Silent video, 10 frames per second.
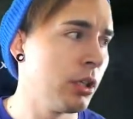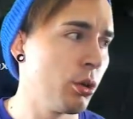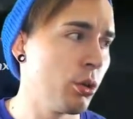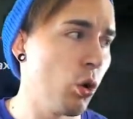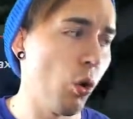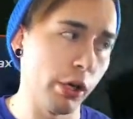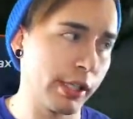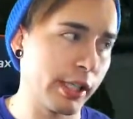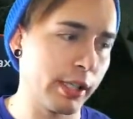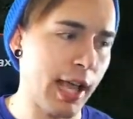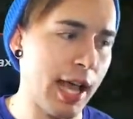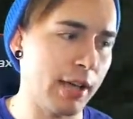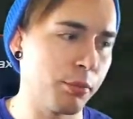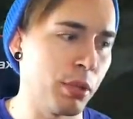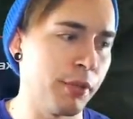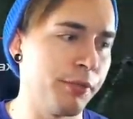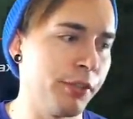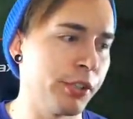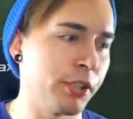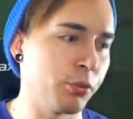Orc, it cast Blood
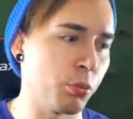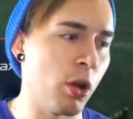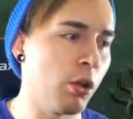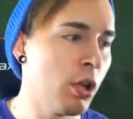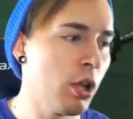Fury as well.